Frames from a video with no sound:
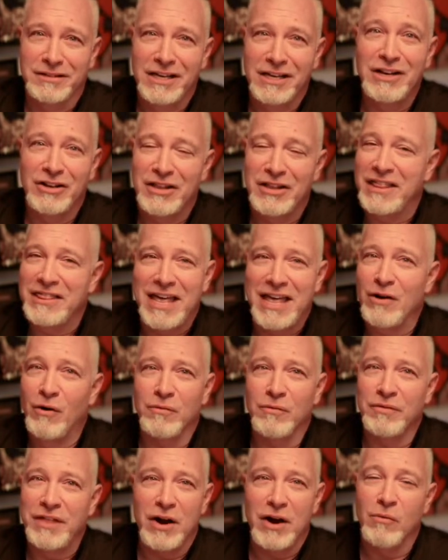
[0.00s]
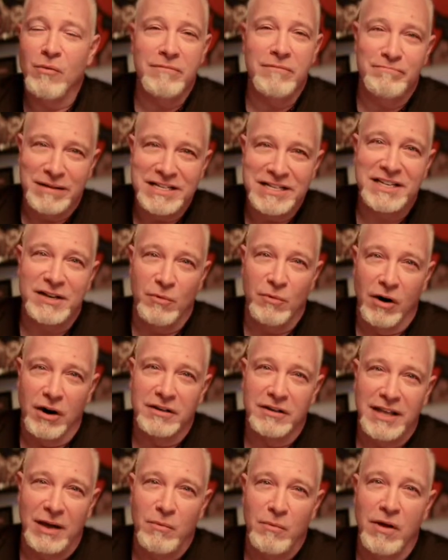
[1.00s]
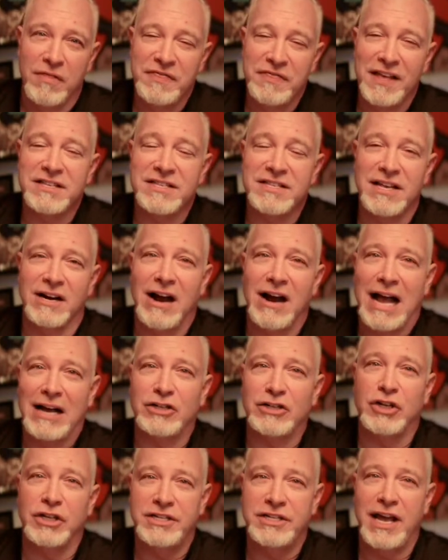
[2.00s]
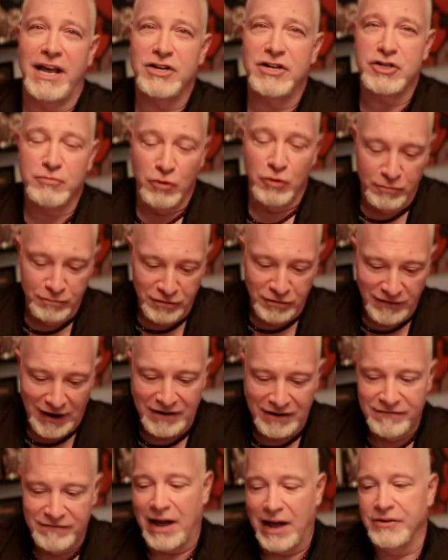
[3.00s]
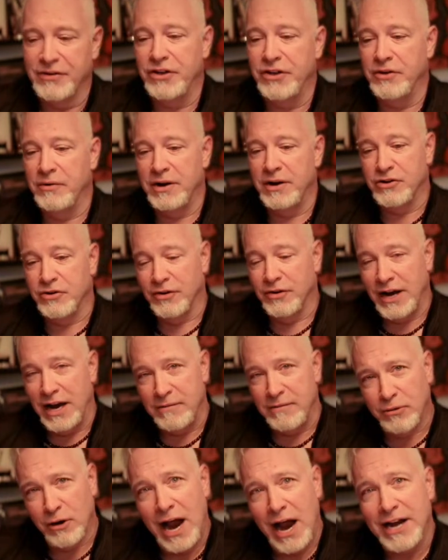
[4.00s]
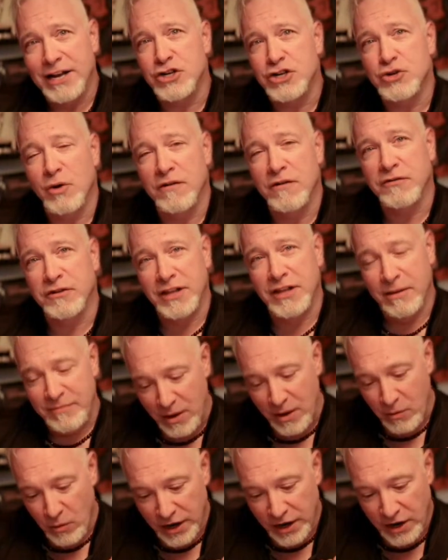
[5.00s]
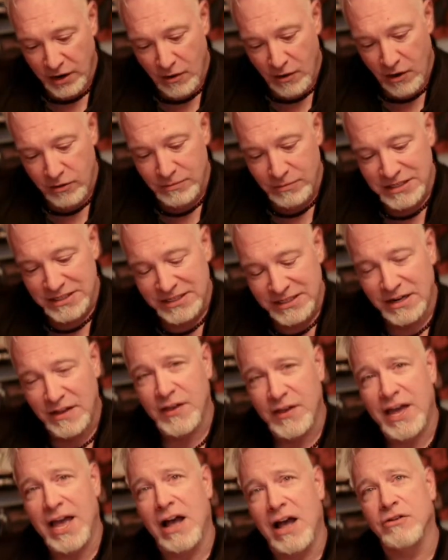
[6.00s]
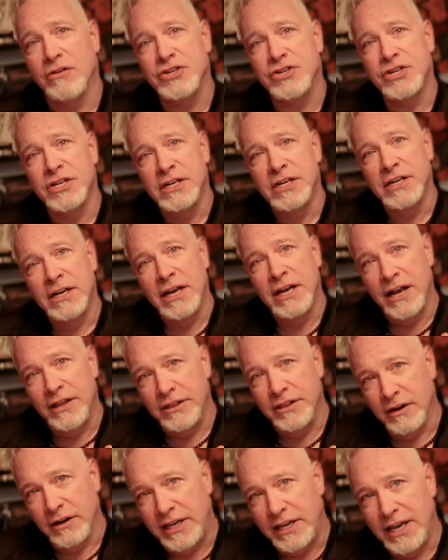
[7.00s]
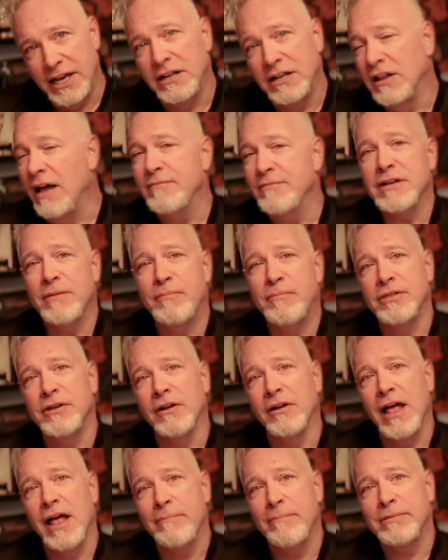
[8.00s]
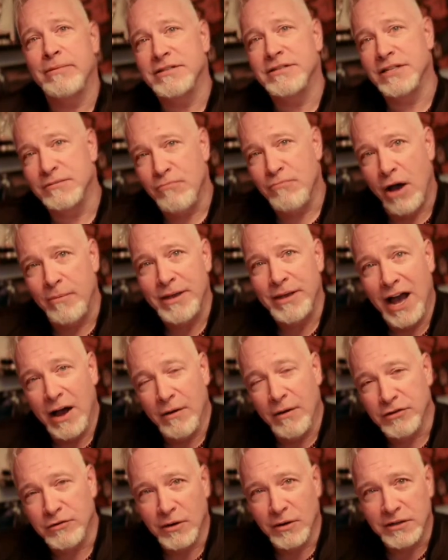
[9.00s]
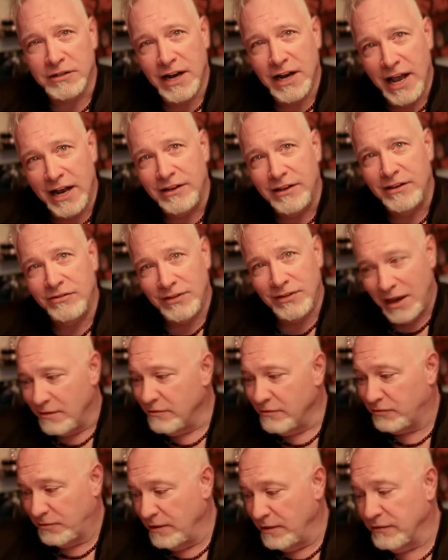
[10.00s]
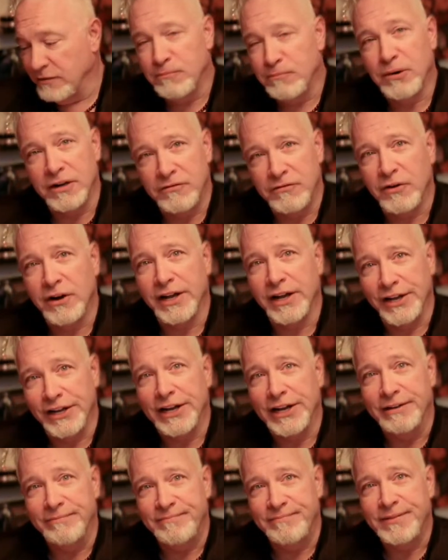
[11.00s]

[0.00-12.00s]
They don't want busy work. They want things that are actually tangible and provide value and create pride and joy for them. They want to go home and sit on the couch and their kid climbs up on their lap and says, "Mommy, how was work today?" And you say, it was pretty freaking good.